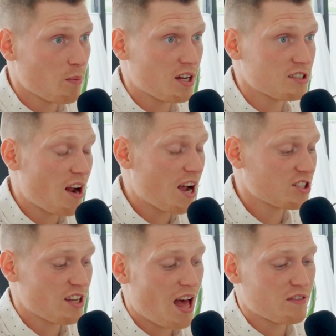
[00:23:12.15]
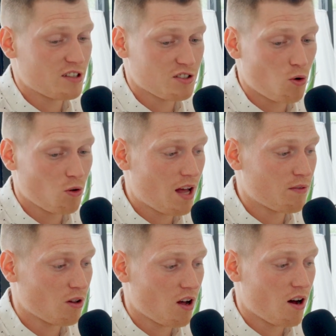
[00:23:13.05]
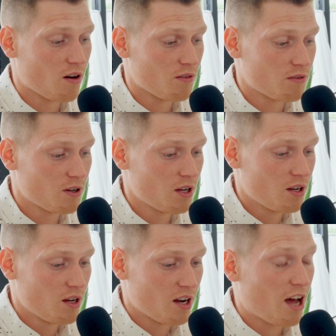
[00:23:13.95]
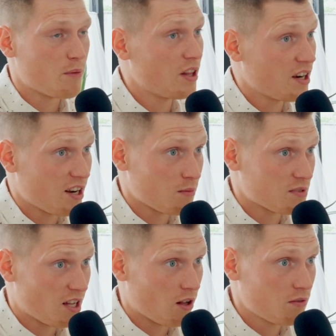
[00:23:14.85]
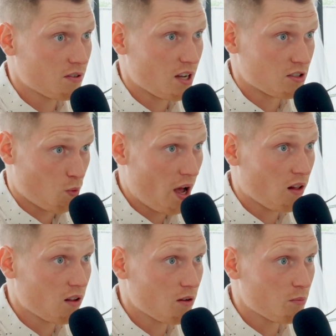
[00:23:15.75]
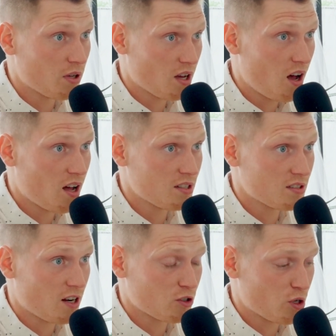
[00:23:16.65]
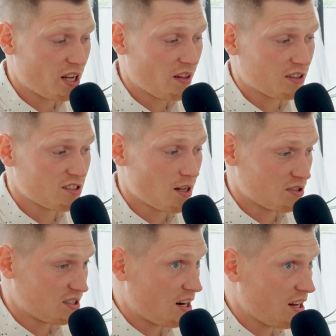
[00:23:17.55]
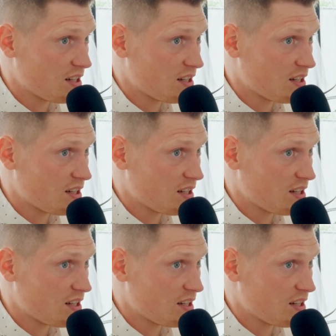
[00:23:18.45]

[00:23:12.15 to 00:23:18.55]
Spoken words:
Because they're actually having this whole level of accountability to themselves as well, because they're treating it like the substance that it